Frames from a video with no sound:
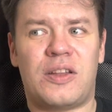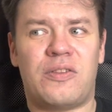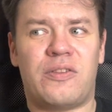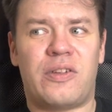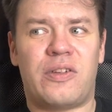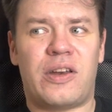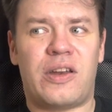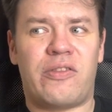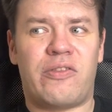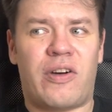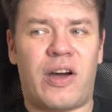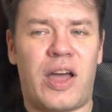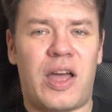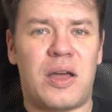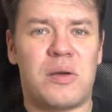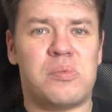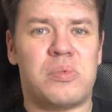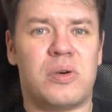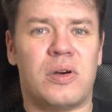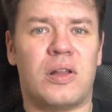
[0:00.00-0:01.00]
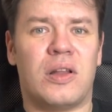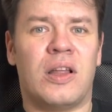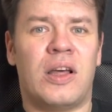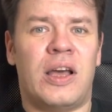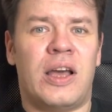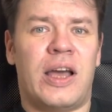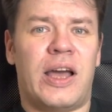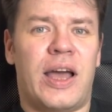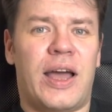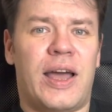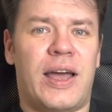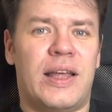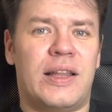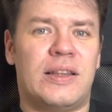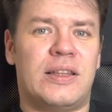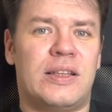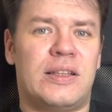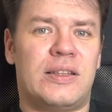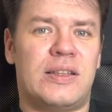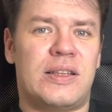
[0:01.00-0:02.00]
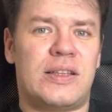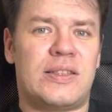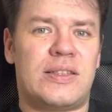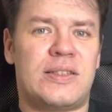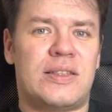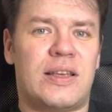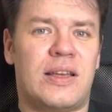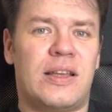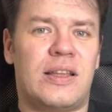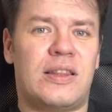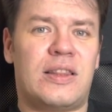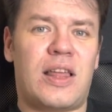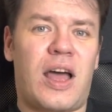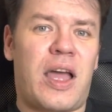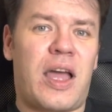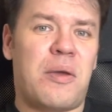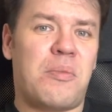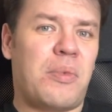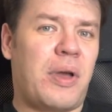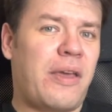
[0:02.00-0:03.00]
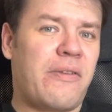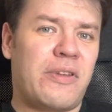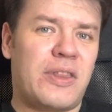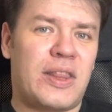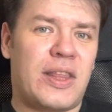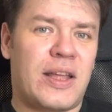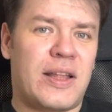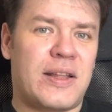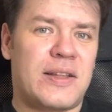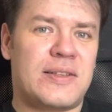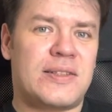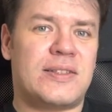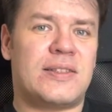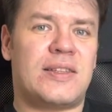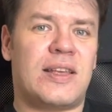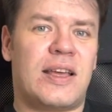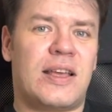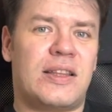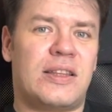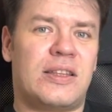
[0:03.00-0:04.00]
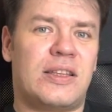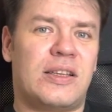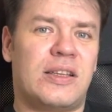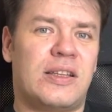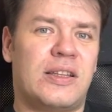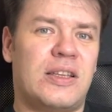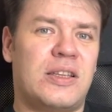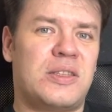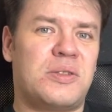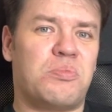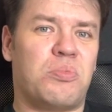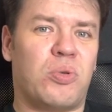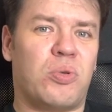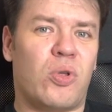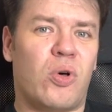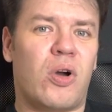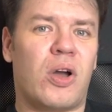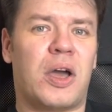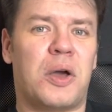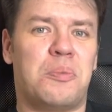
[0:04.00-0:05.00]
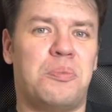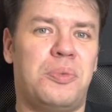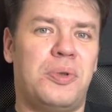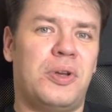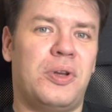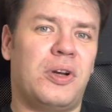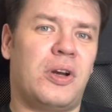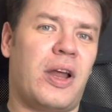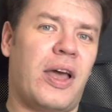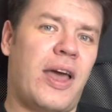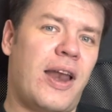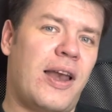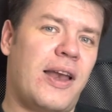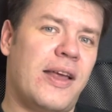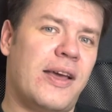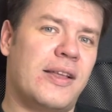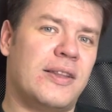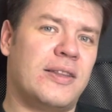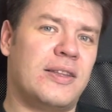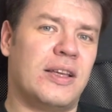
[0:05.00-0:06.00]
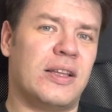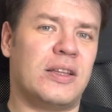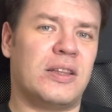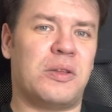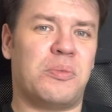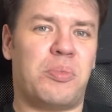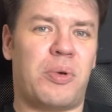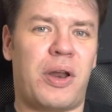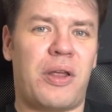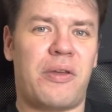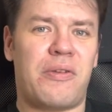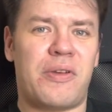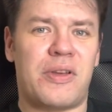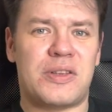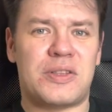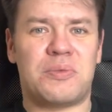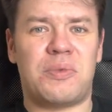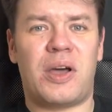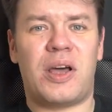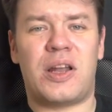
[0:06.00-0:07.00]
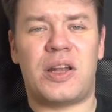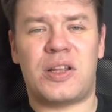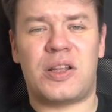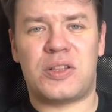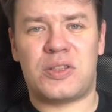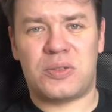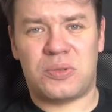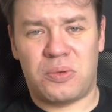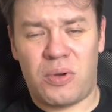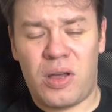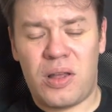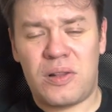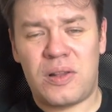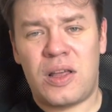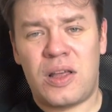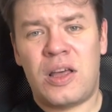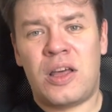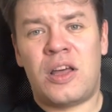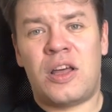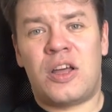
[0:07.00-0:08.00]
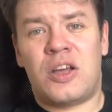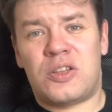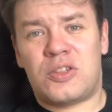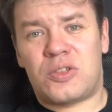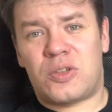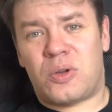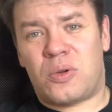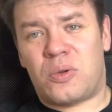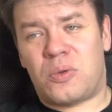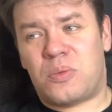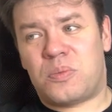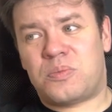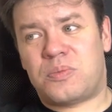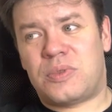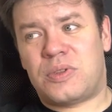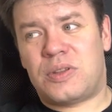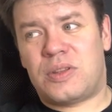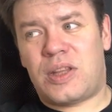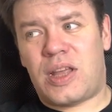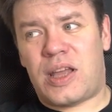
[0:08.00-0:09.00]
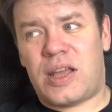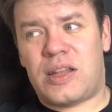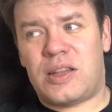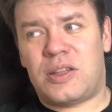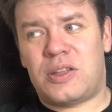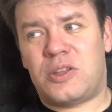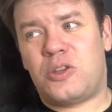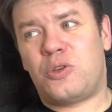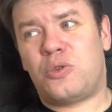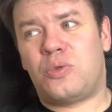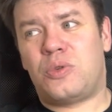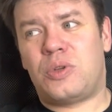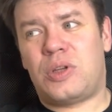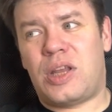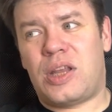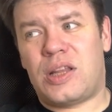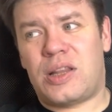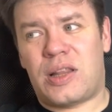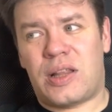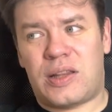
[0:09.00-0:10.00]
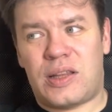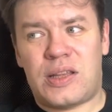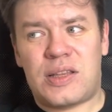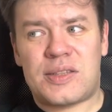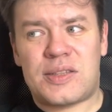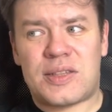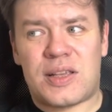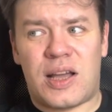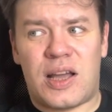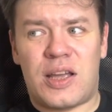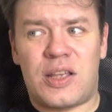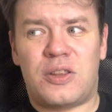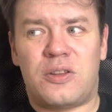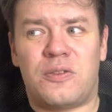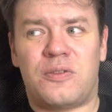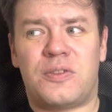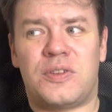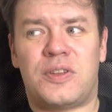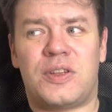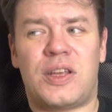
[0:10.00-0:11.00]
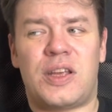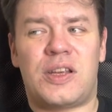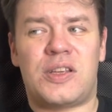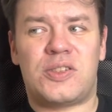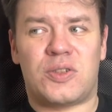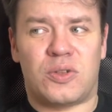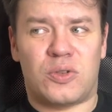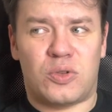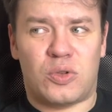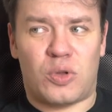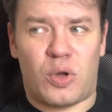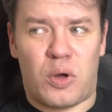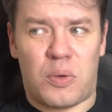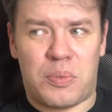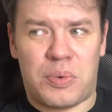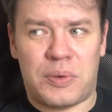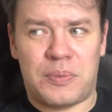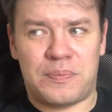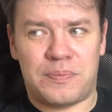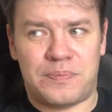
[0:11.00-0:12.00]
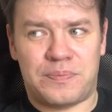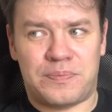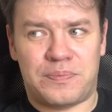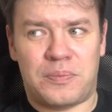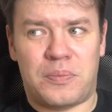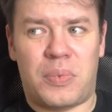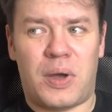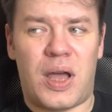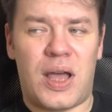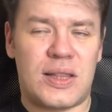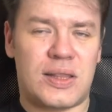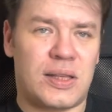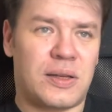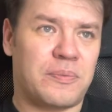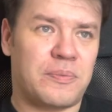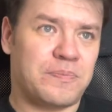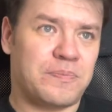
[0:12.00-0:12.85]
verifiable, and this time evidence that this block appear earlier than the previous one and so on. So then you need this kind of things on top, but